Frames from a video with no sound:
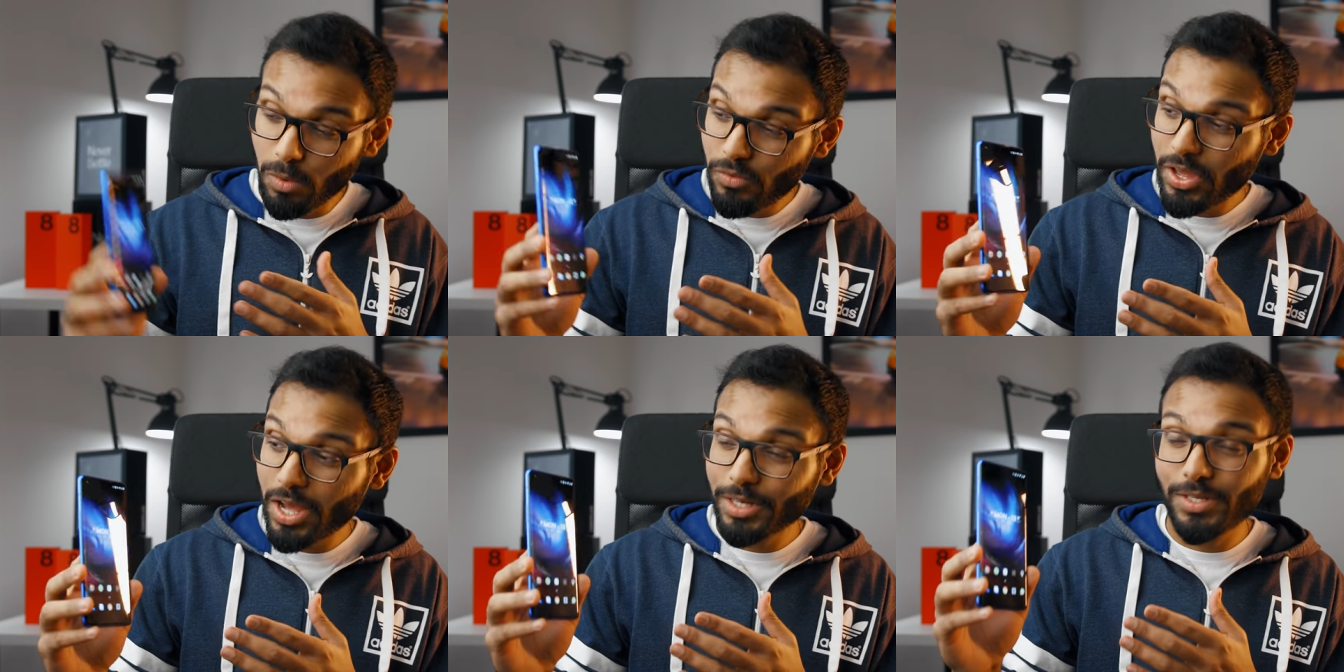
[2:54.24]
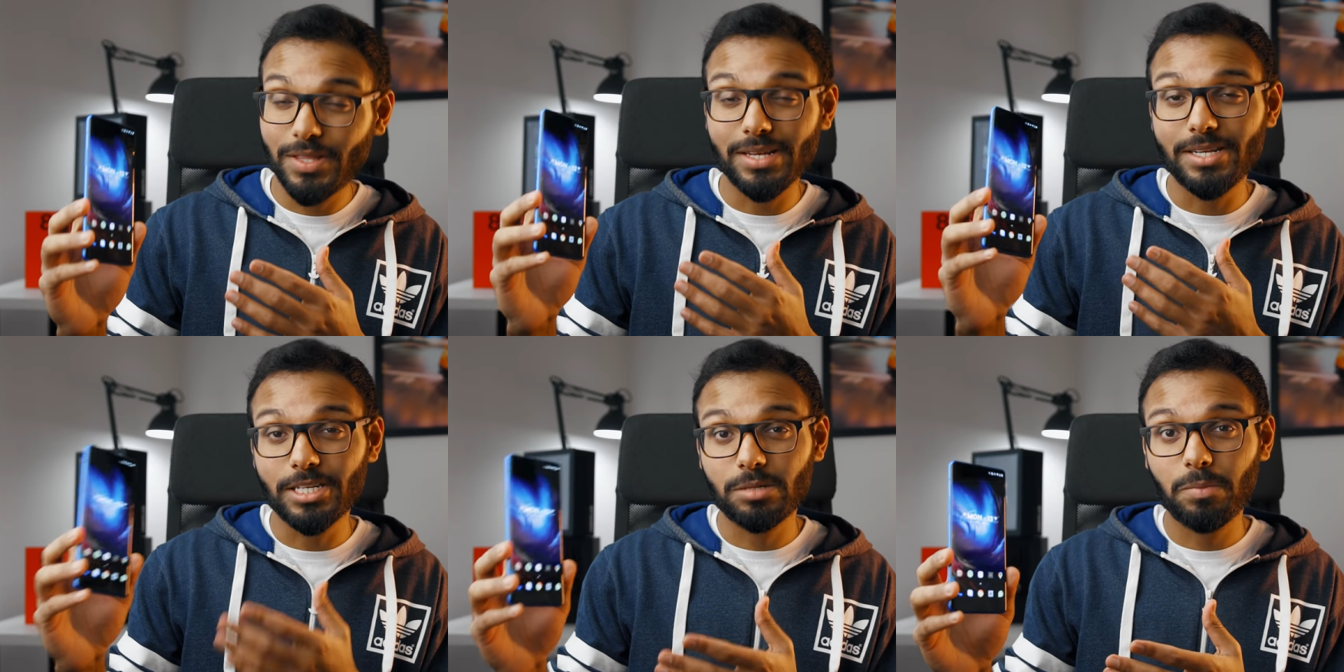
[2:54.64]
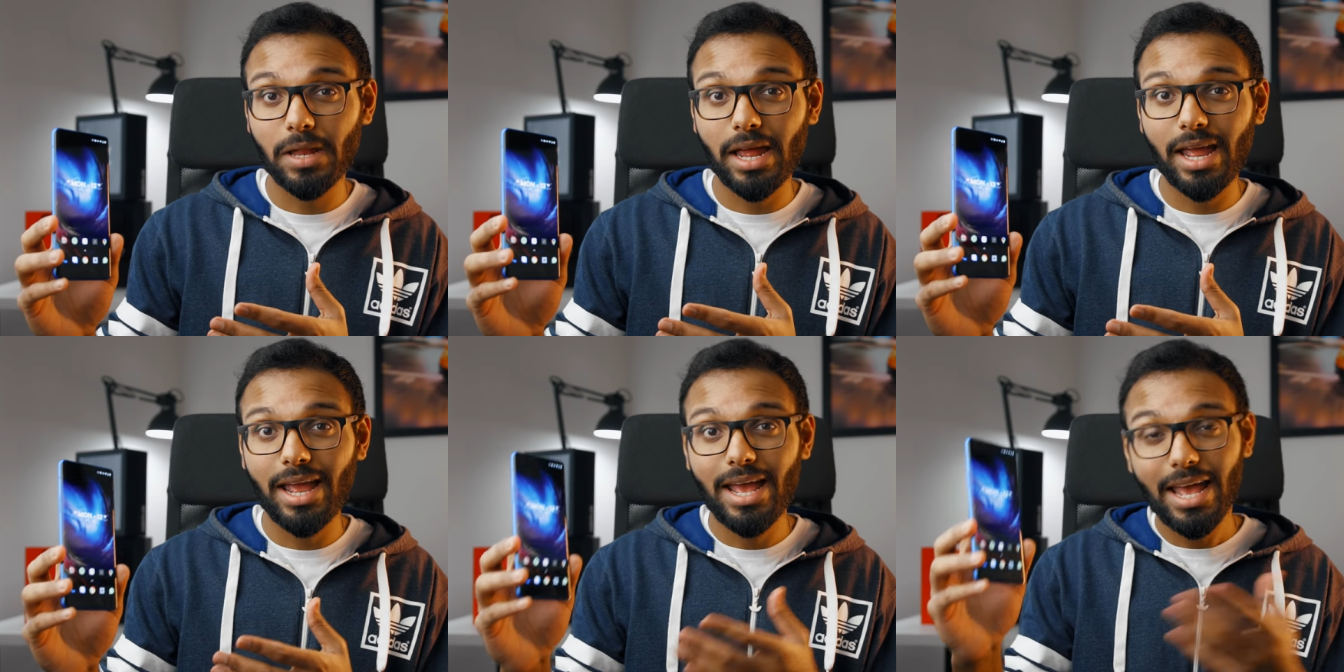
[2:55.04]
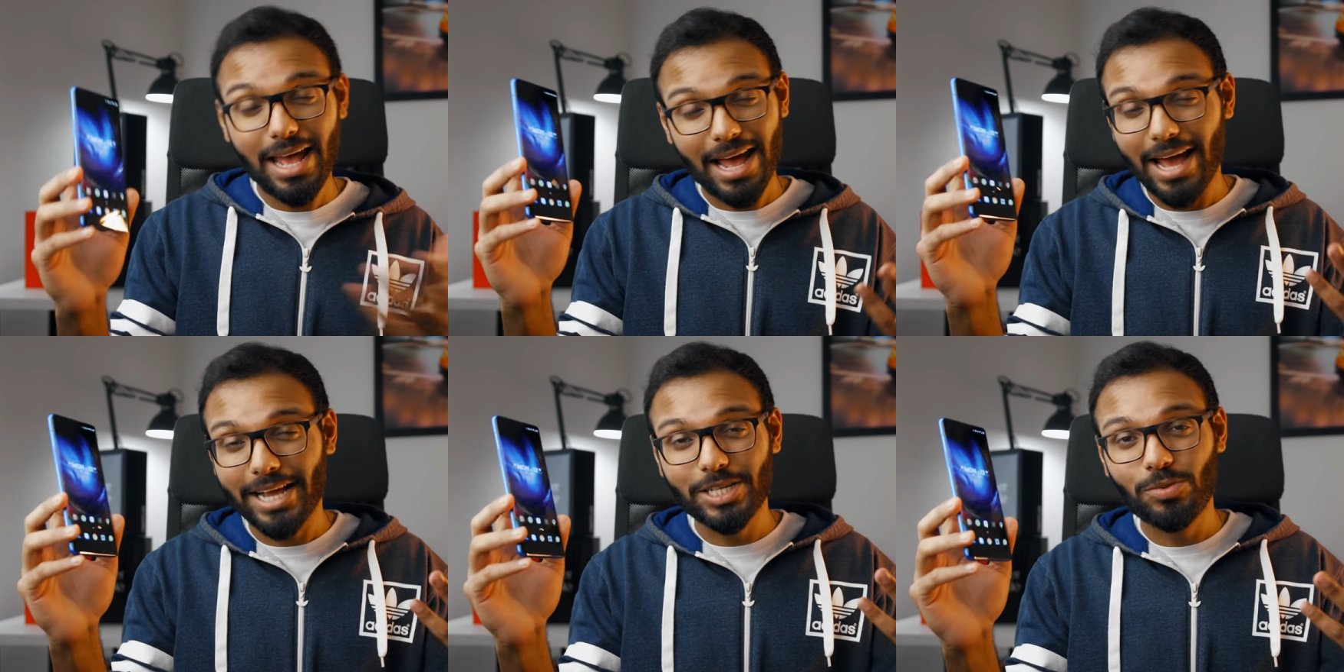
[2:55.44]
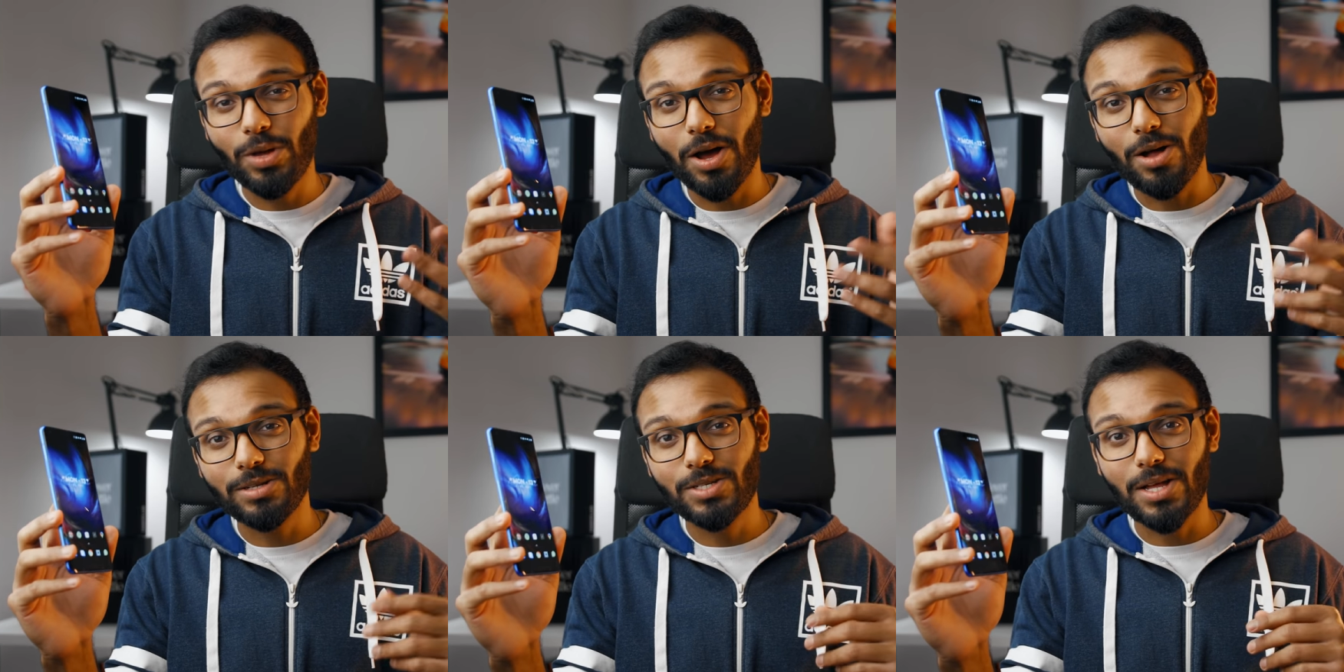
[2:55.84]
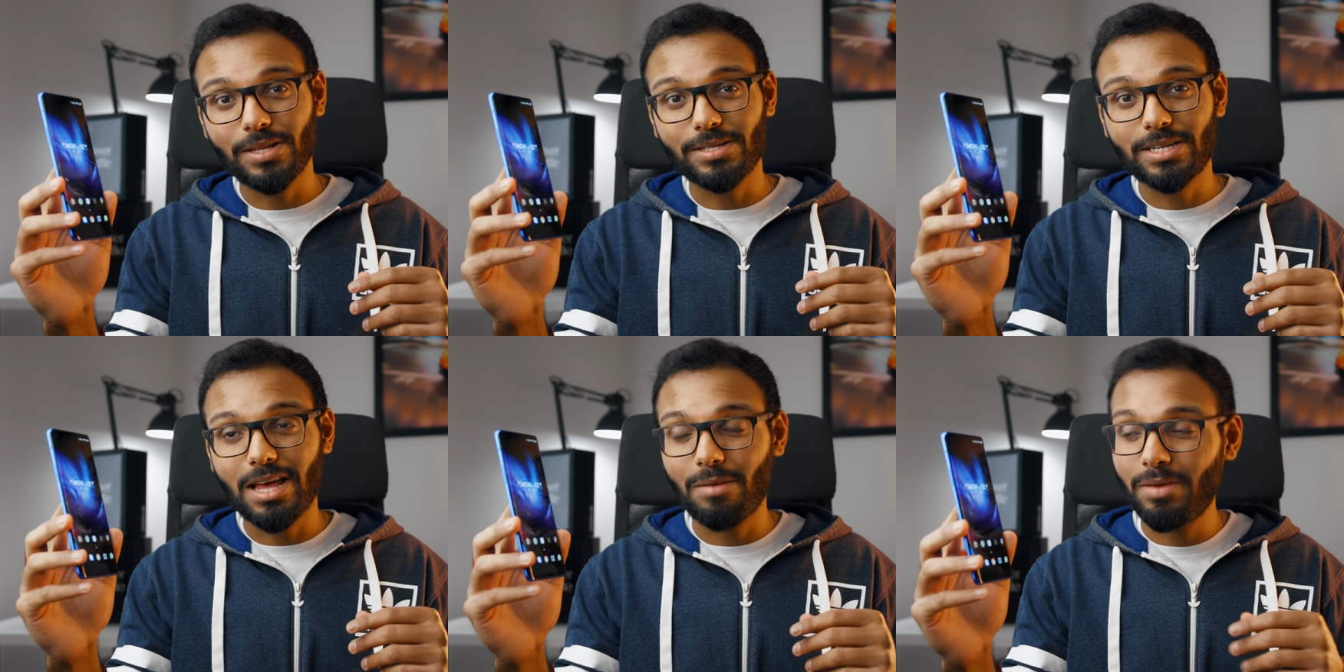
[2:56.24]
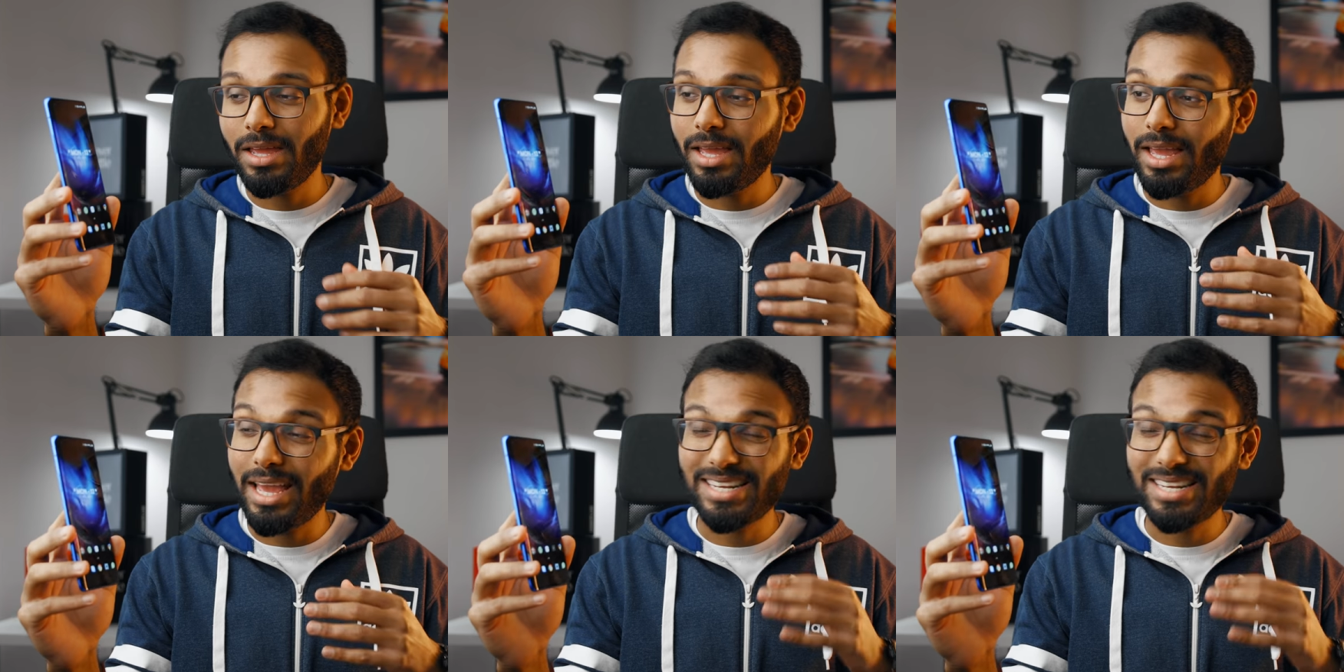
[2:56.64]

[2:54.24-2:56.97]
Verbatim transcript: Moving on to the display, I guess we all saw this coming.